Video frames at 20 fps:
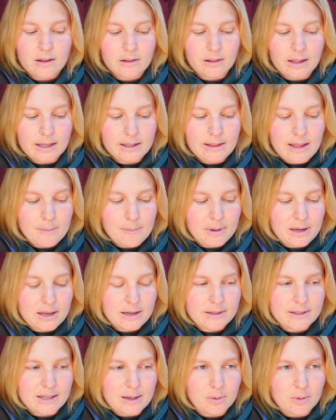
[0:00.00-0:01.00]
letting that be
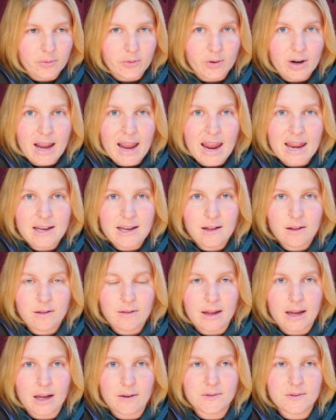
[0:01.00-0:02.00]
an example for
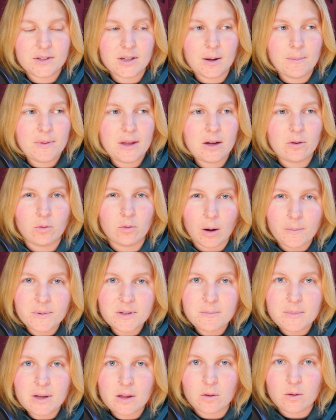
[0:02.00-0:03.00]
anything. If something
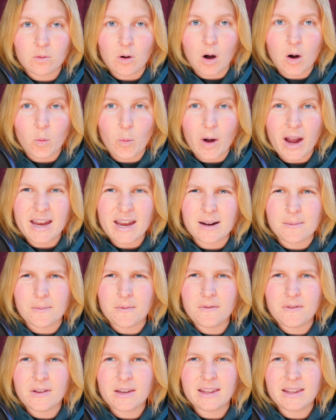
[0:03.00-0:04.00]
rubs me the wrong way and I'm
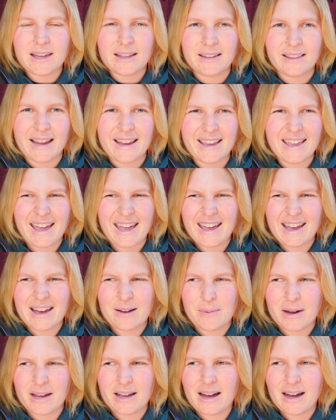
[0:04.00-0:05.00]
feeling like,
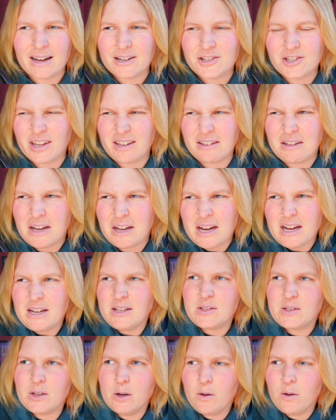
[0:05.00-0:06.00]
oh my gosh, like
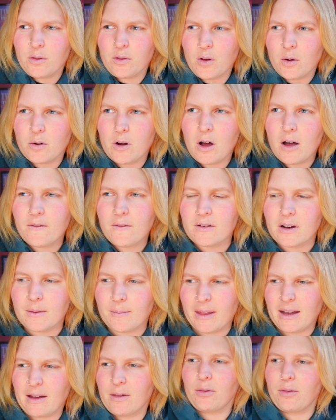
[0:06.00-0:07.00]
so thrown off and
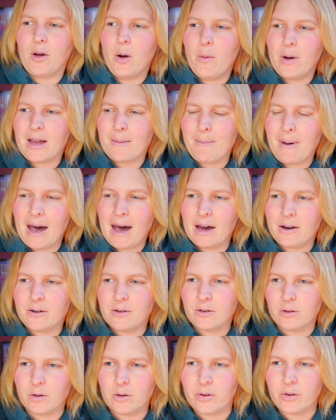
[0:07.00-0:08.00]
I'm like throwing a
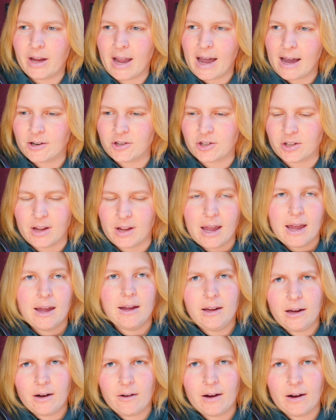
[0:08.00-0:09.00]
pattern or a reaction,
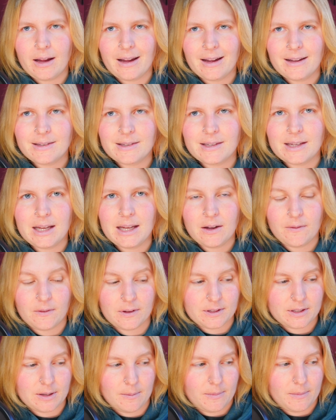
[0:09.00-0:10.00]
hearing it, seeing if
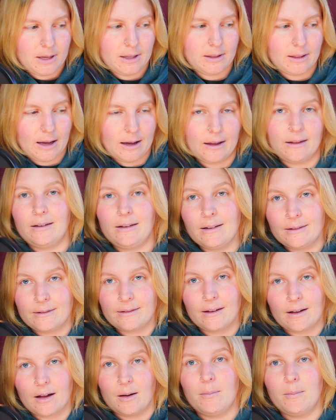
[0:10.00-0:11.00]
it's something that
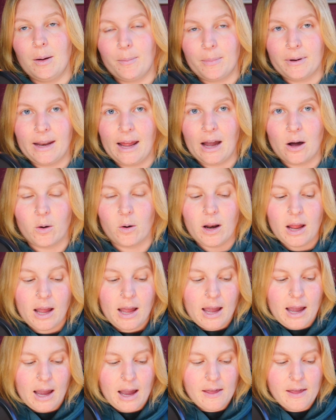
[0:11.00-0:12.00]
needs to come up and out.
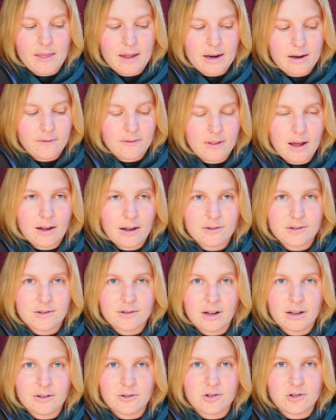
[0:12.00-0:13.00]
And then if not,
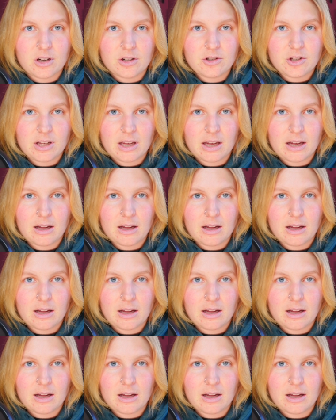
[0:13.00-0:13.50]
just not judging